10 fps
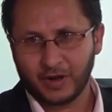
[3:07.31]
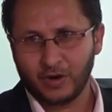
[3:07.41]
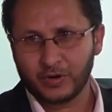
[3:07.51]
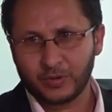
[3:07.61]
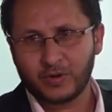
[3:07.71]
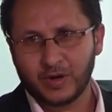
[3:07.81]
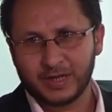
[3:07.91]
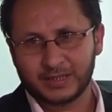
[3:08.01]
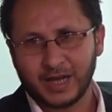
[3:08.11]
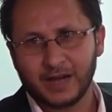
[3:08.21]
or we call
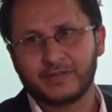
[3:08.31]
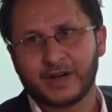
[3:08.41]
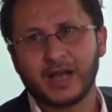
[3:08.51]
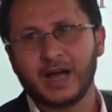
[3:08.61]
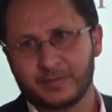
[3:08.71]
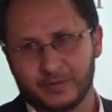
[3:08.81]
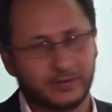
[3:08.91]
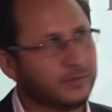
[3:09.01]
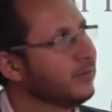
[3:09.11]
it alpha carbon.